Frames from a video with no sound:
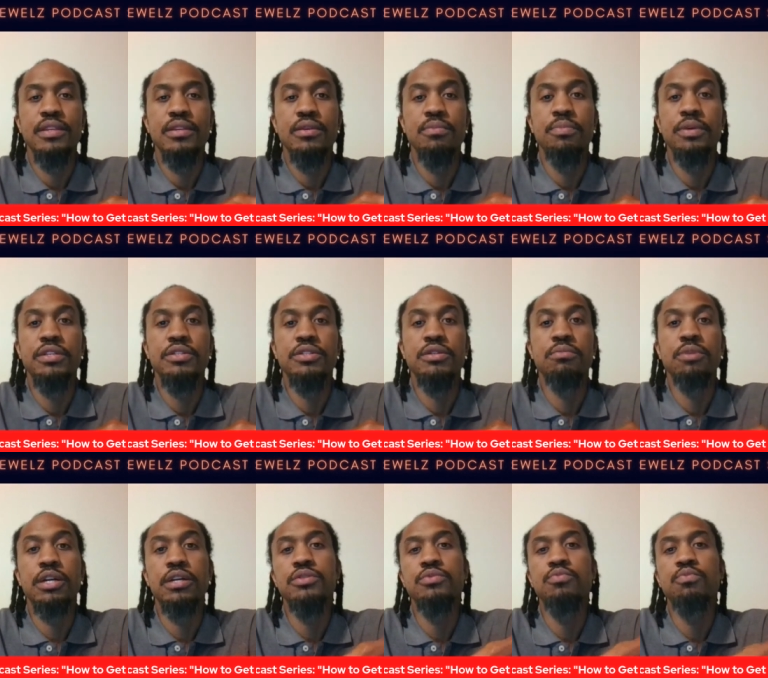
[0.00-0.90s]
picture,
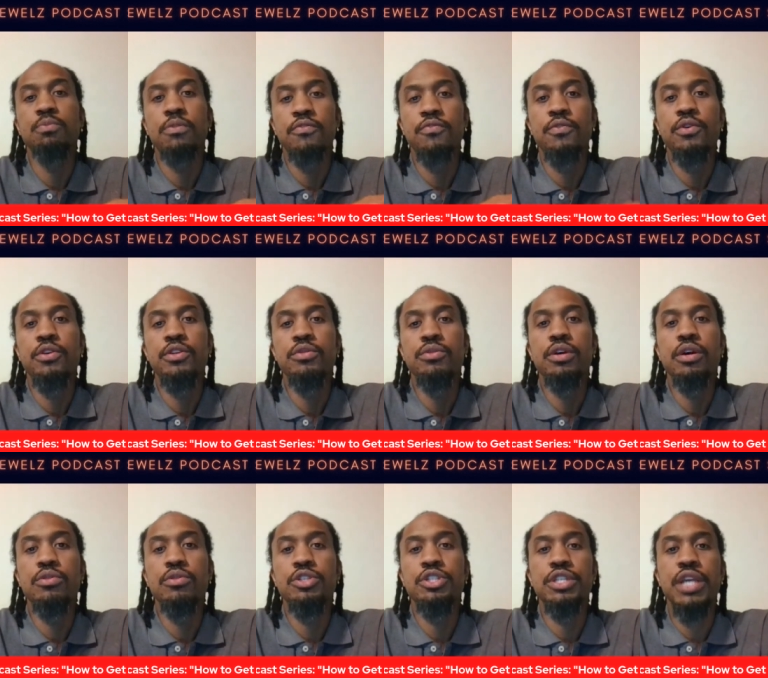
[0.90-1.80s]
because before you go
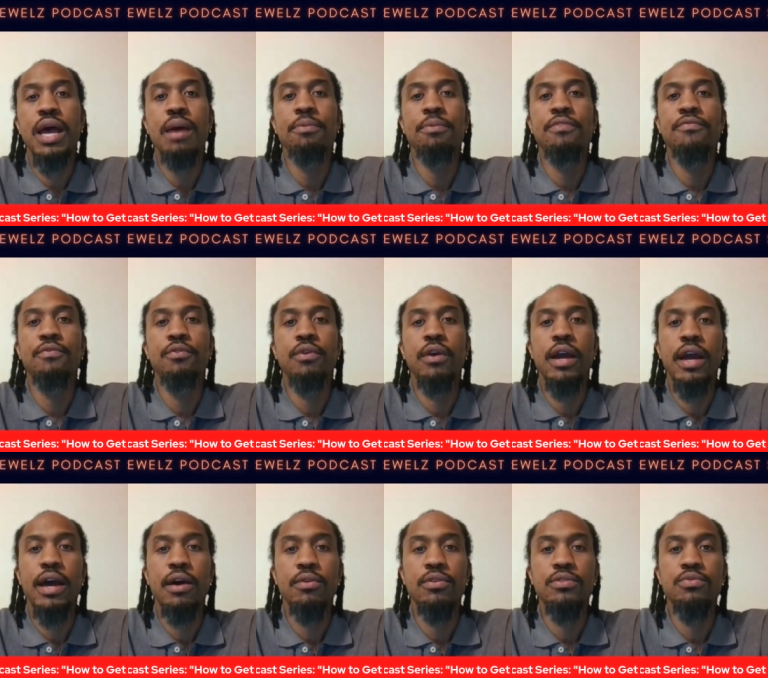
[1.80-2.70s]
shopping for a
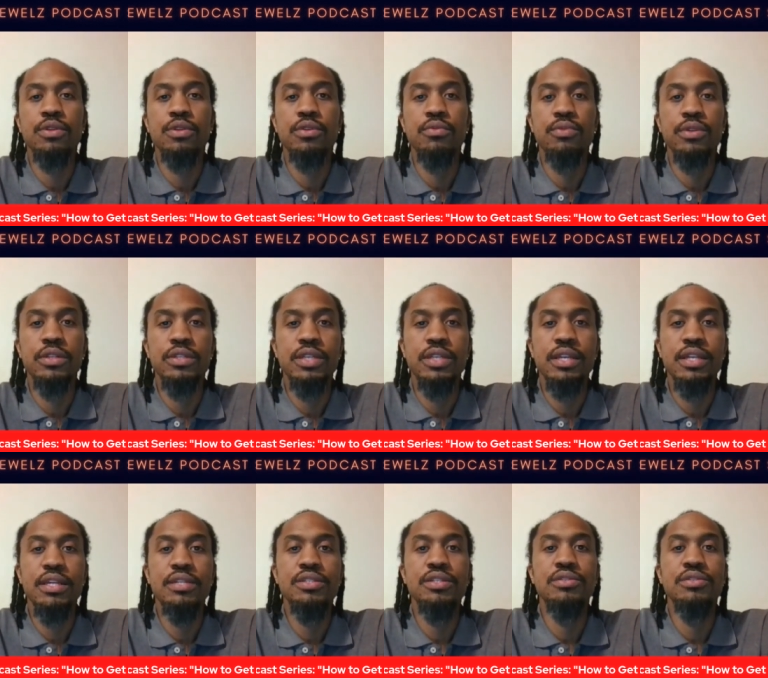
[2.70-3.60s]
house with a real estate
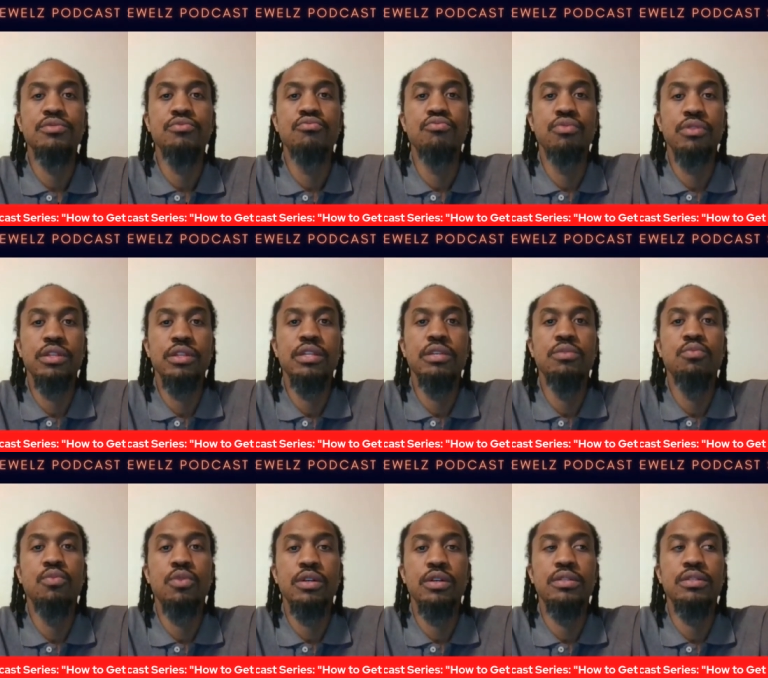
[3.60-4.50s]
agent, you really
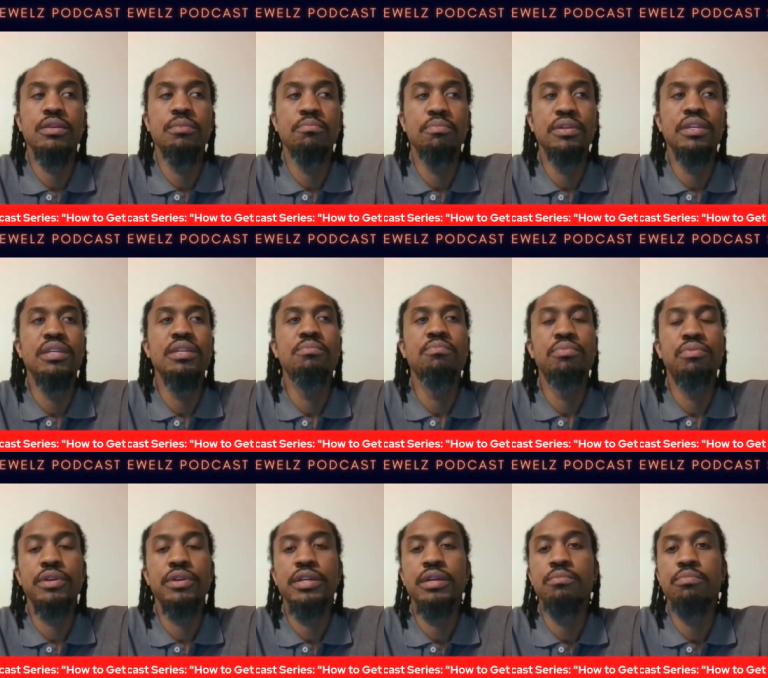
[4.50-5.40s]
want to be
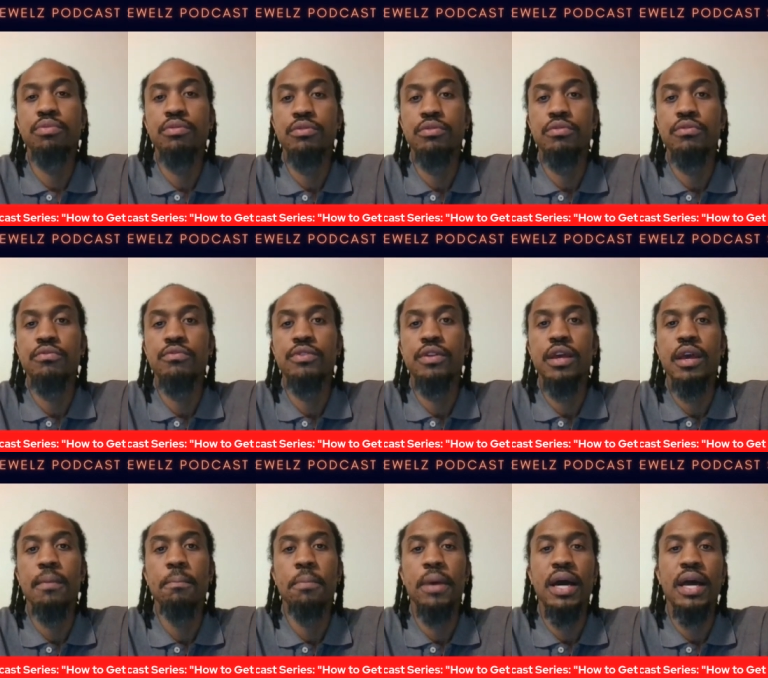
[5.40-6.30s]
pre-approved
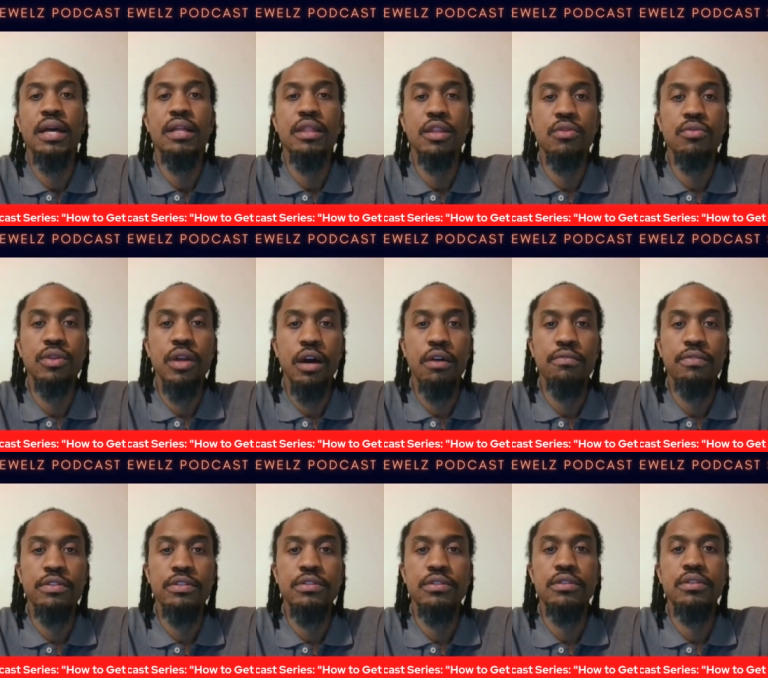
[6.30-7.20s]
by a loan
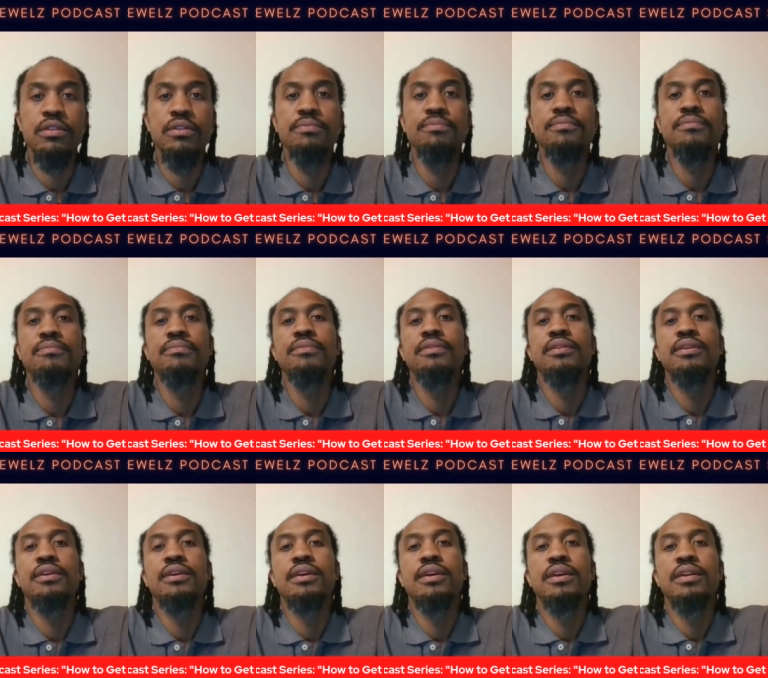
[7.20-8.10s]
officer.
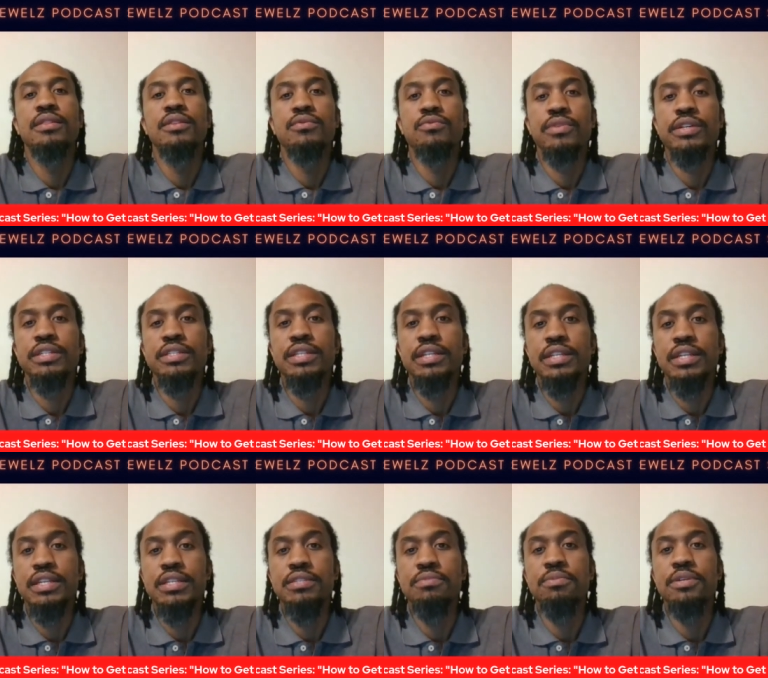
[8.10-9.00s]
The reason
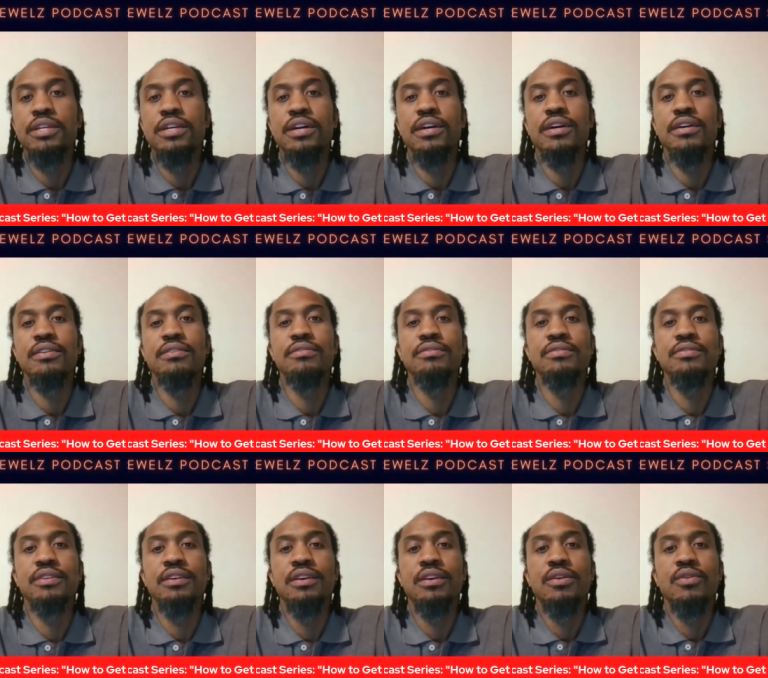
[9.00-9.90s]
is because
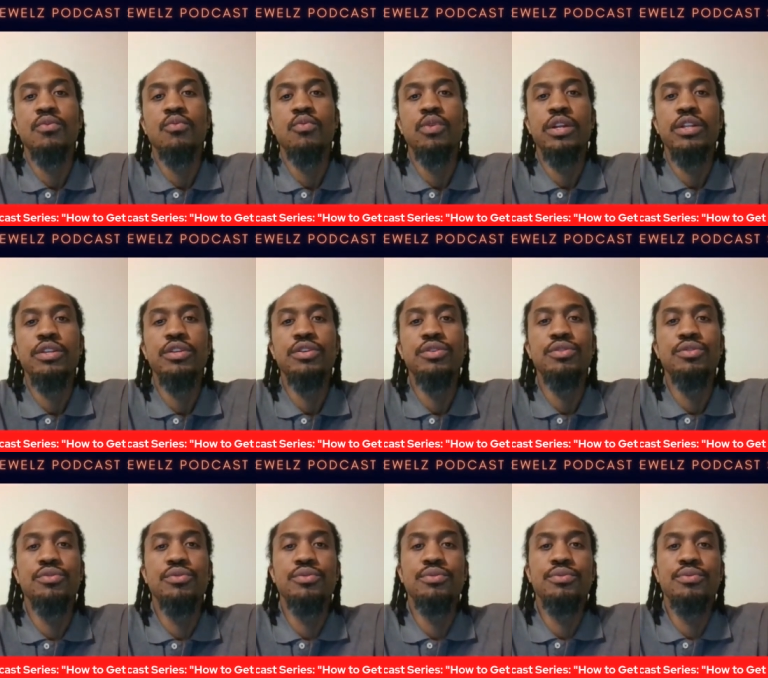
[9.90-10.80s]
when
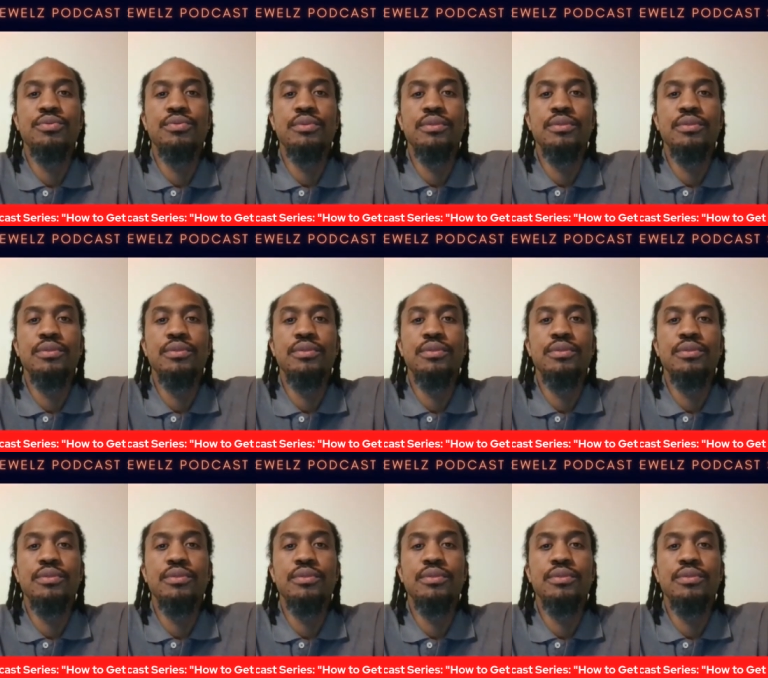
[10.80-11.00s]
you